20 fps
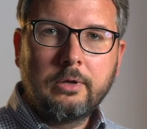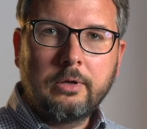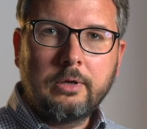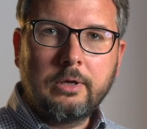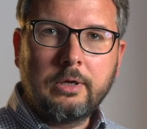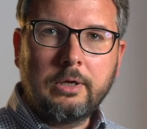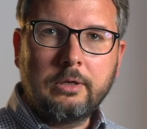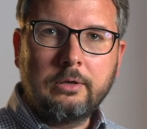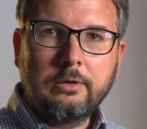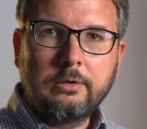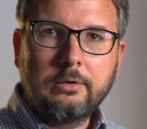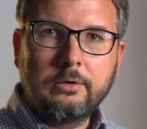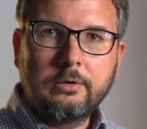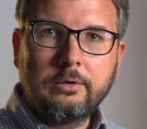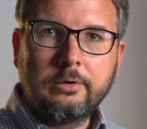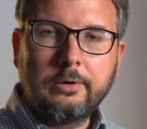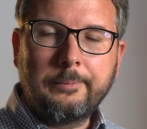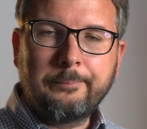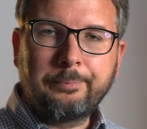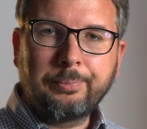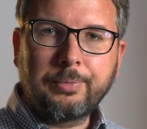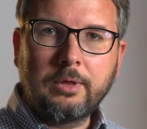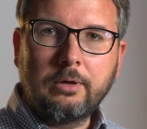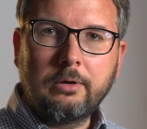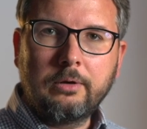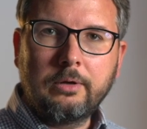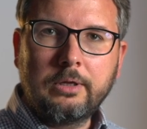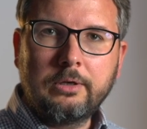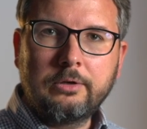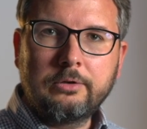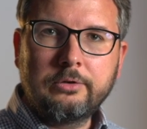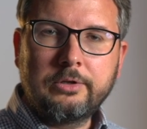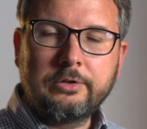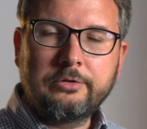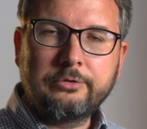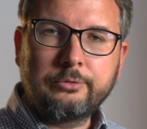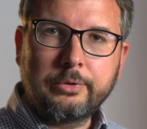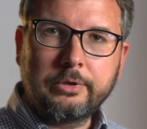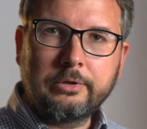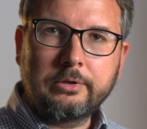in the in the
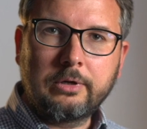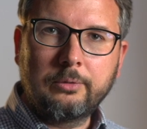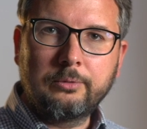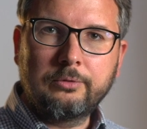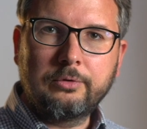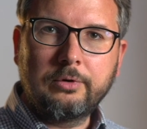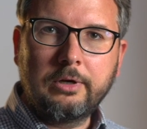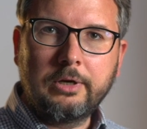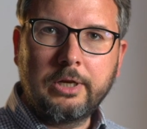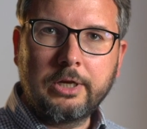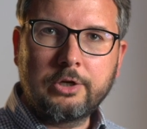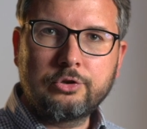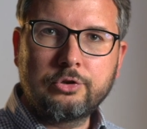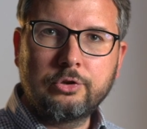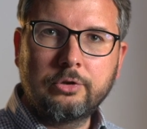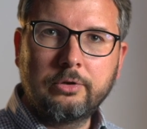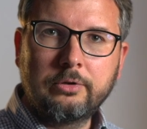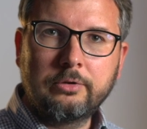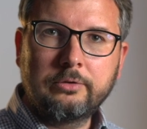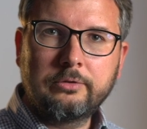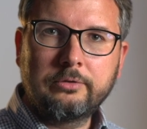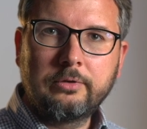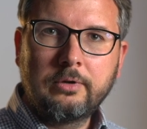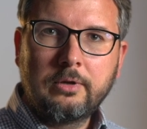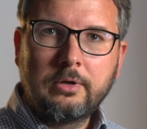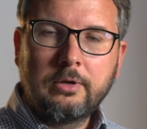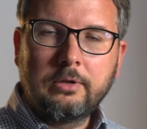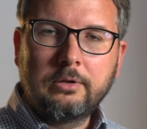district council elections